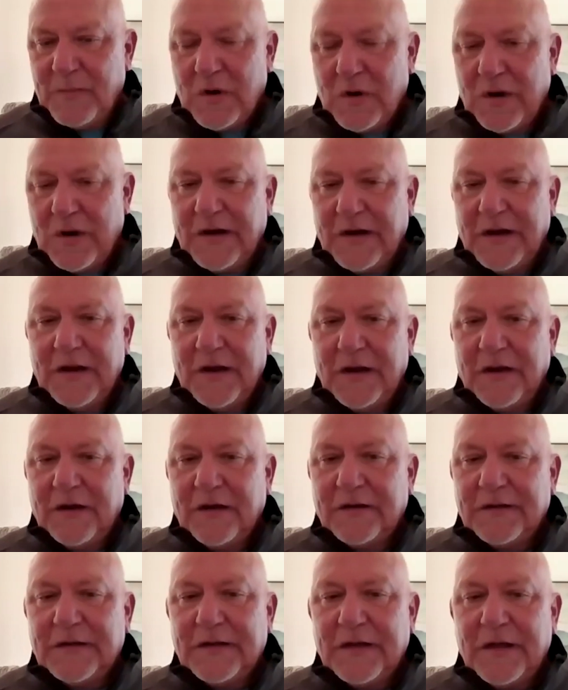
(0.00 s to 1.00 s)
marketing.
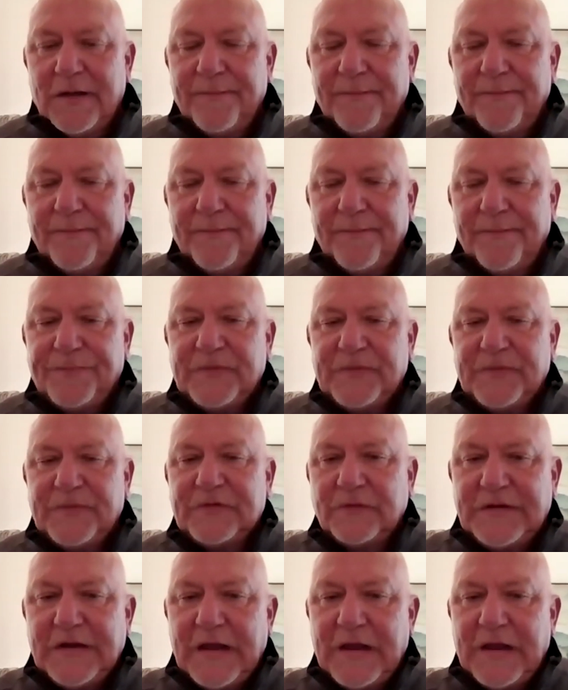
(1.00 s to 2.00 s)

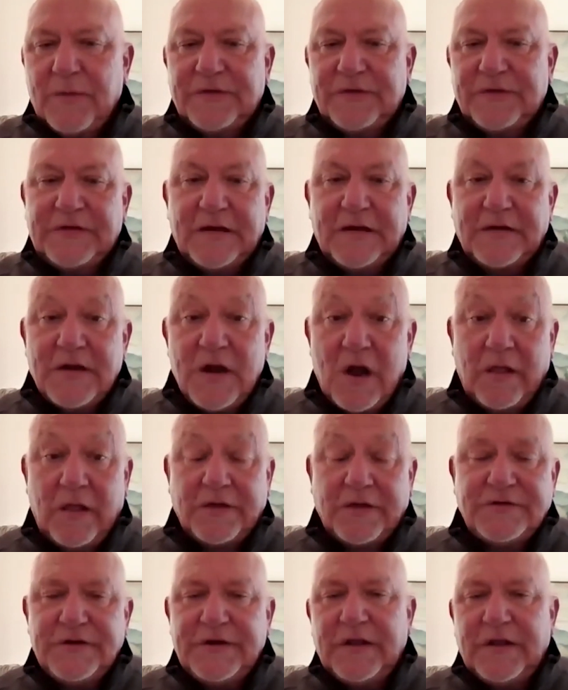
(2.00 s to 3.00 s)
So today with
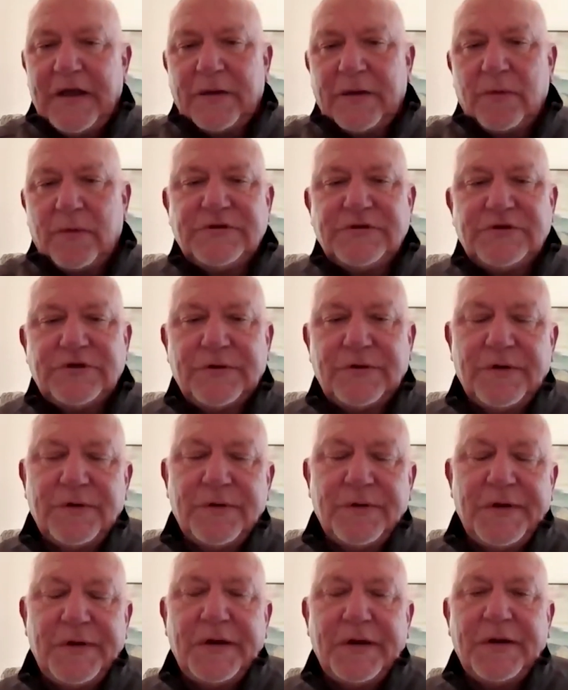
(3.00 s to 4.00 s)
technology, like what you're
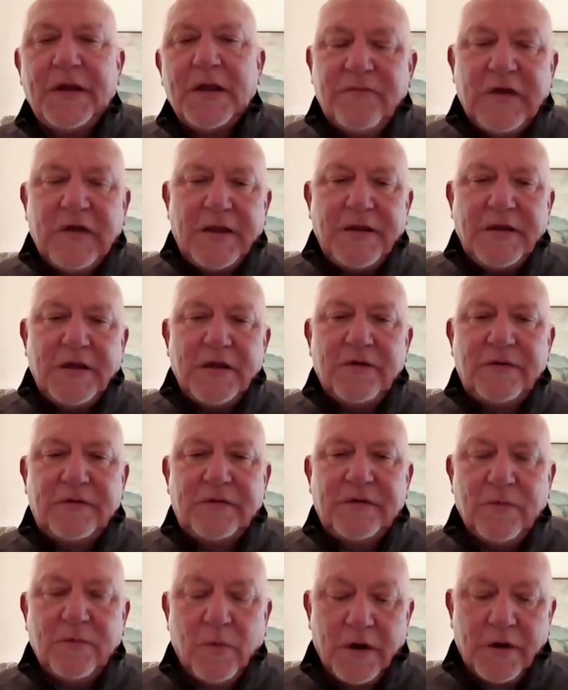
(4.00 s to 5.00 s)
doing, you've got
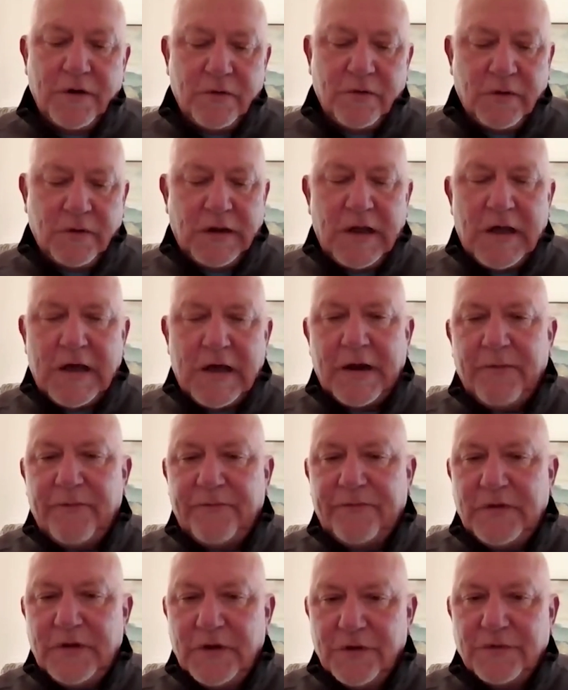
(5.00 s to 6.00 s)
YouTube. We're going to do a lot of
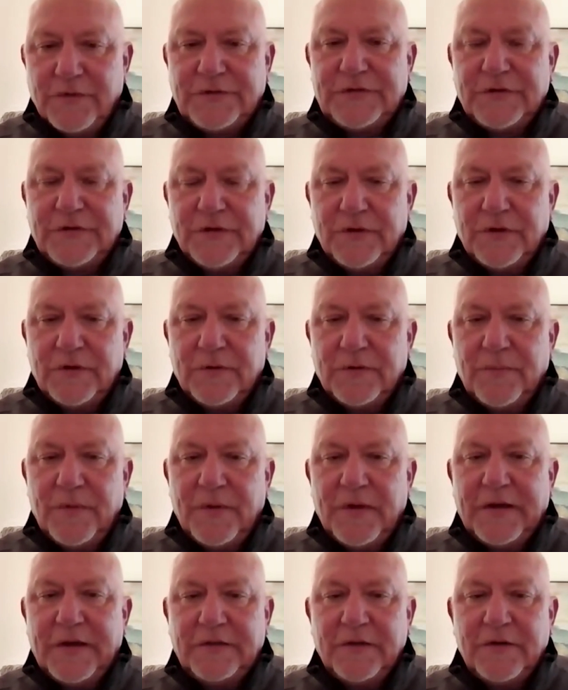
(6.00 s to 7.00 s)
YouTube
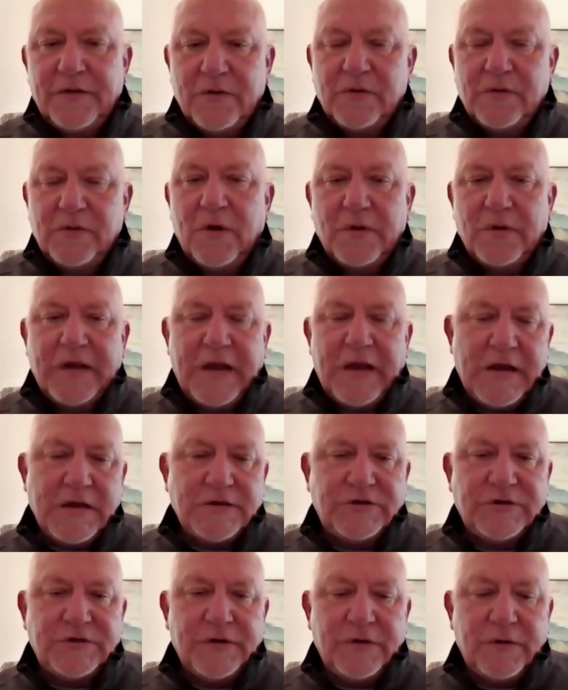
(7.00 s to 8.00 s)
at the new
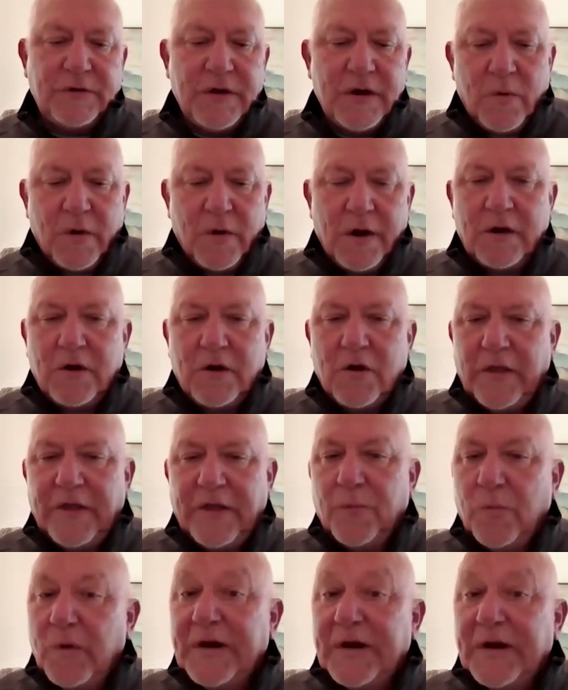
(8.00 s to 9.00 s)
location. We're going to call
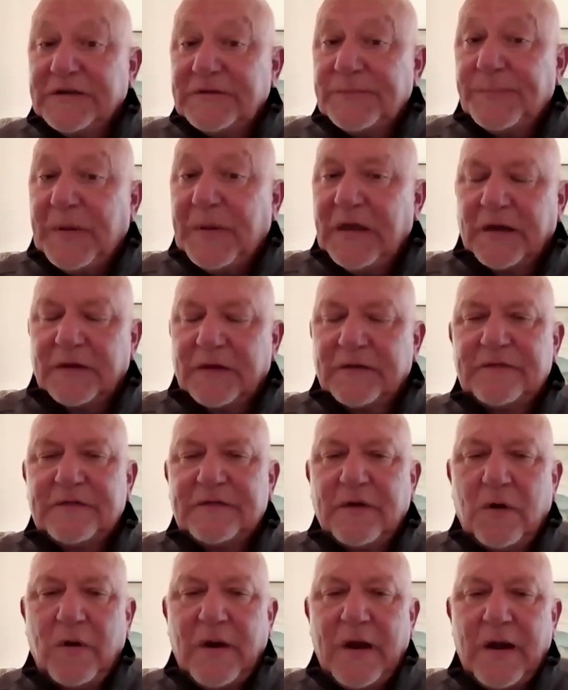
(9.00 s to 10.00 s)
it Rick's Picks.
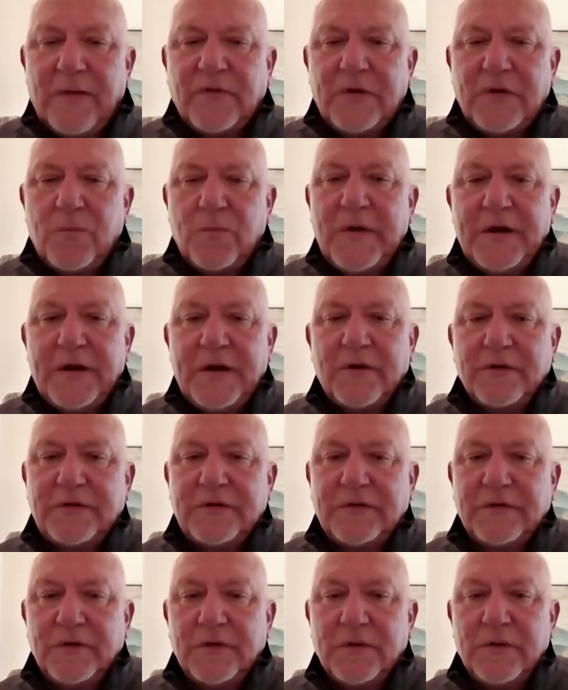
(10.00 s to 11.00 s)
So every week or
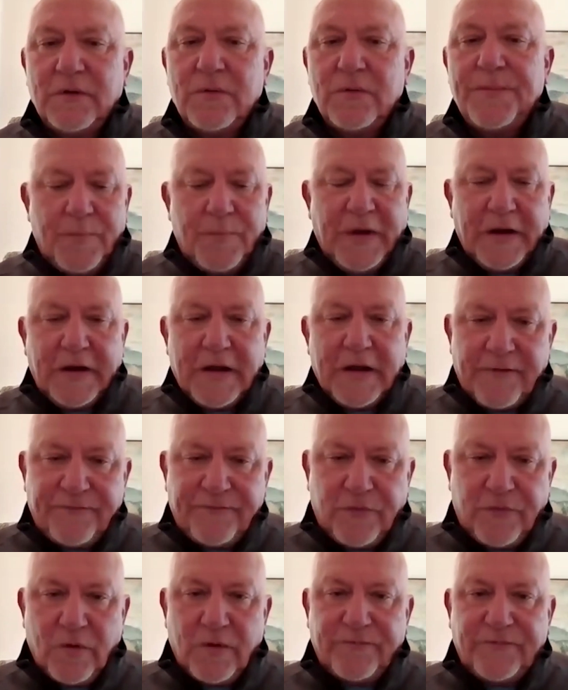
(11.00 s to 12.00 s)
two, we'll pick
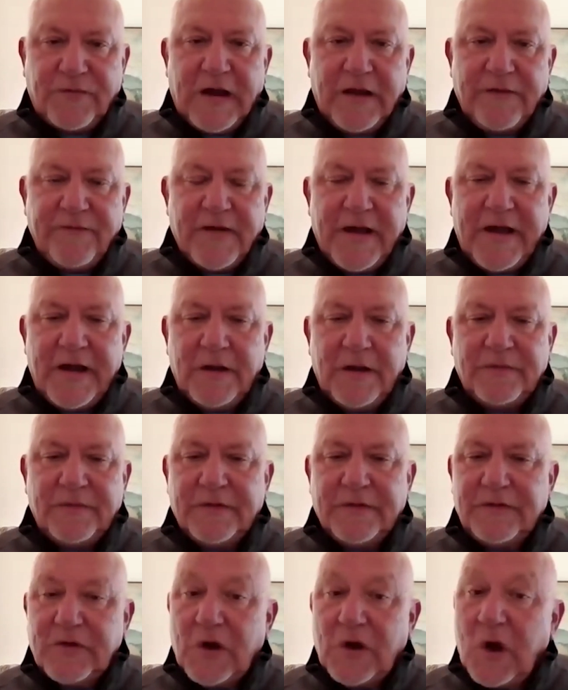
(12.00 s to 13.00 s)
out 4 or 5 items
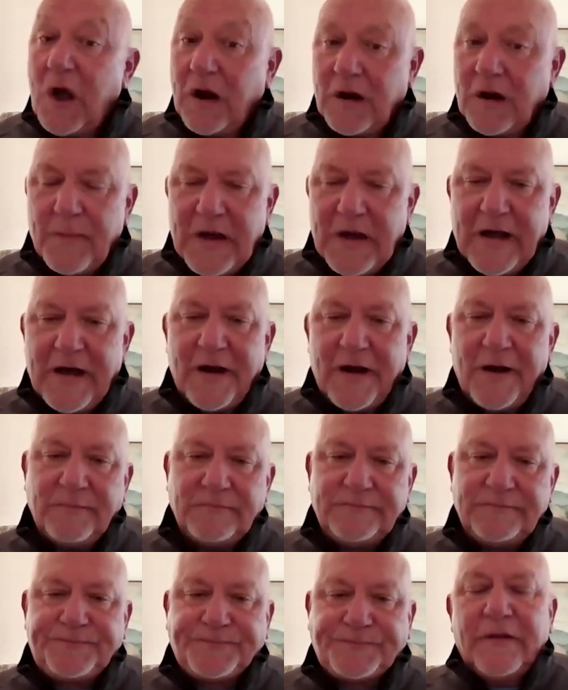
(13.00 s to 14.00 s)
and talk about
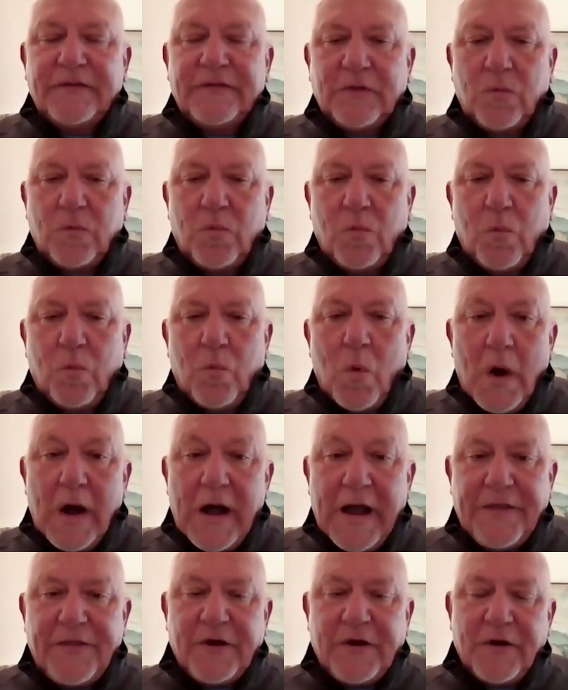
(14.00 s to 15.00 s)
them as to
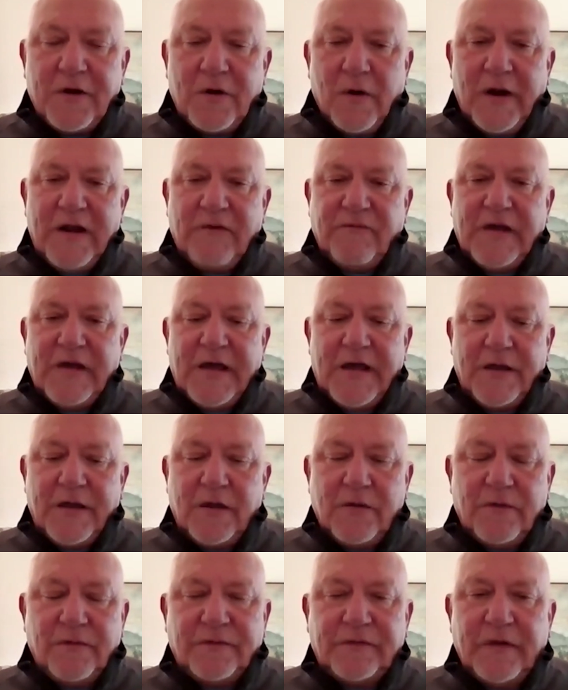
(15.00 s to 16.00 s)
why they're great
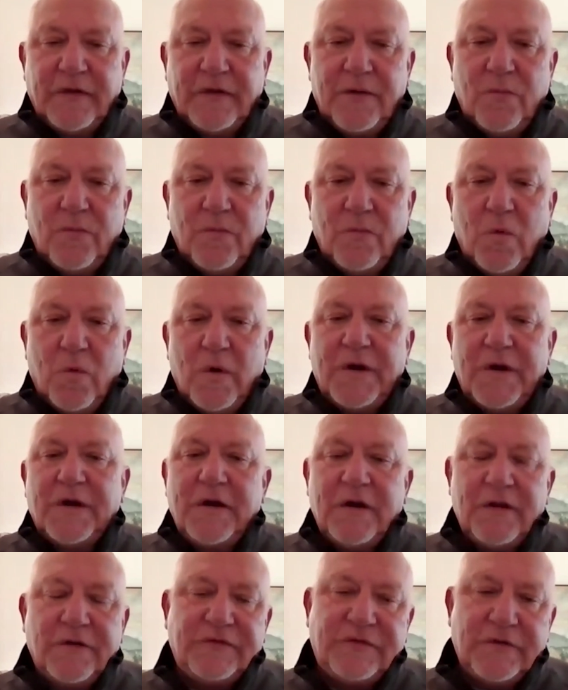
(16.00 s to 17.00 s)
values and what
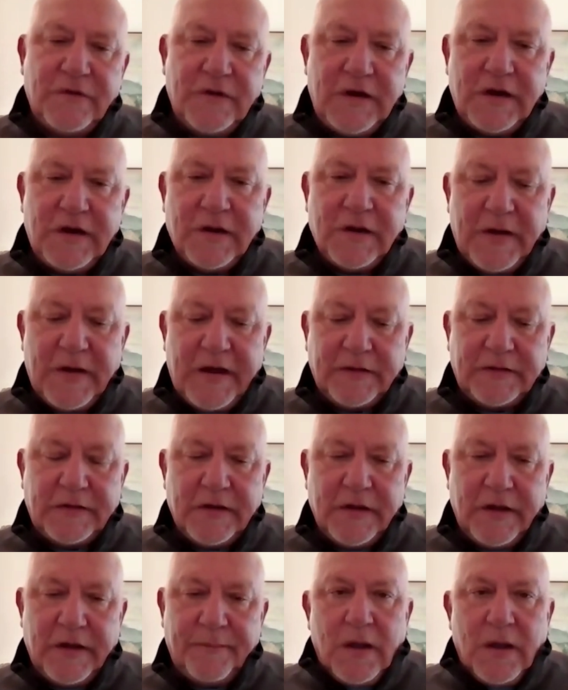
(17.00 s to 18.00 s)
it is unique about
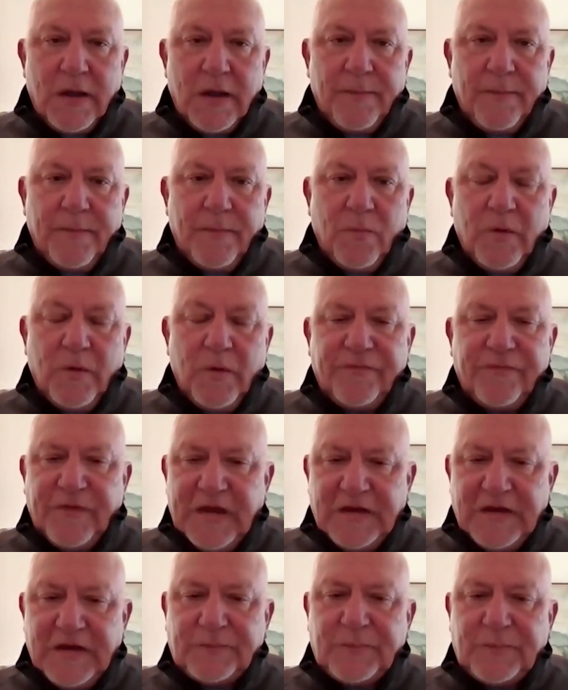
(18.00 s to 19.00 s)
them. With
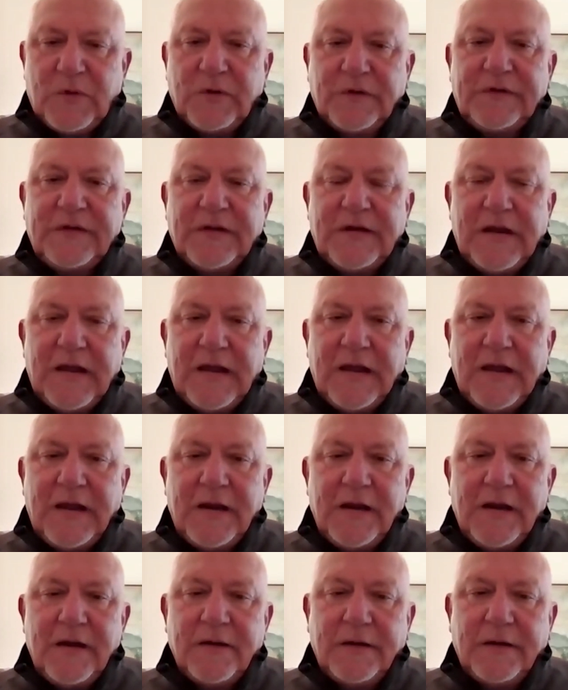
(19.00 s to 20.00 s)
Facebook
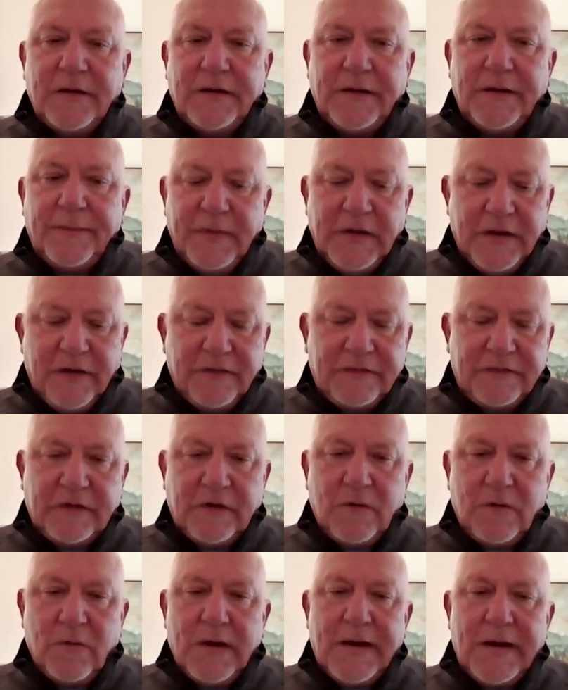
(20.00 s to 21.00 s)
today,
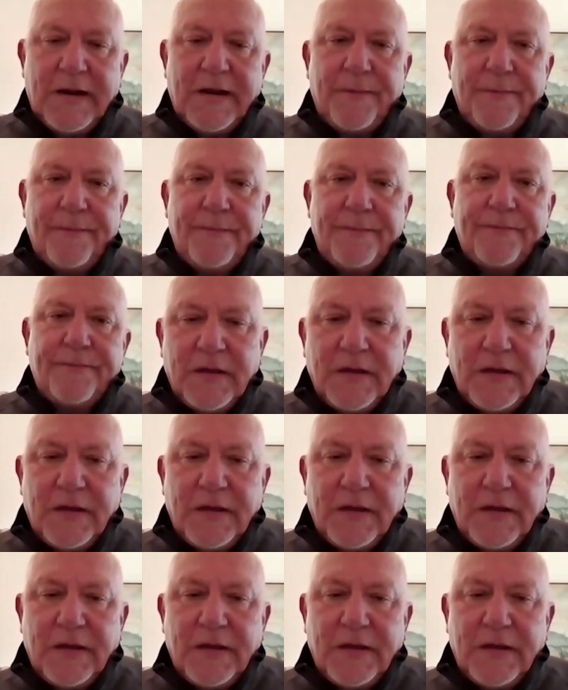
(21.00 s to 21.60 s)
Instagram,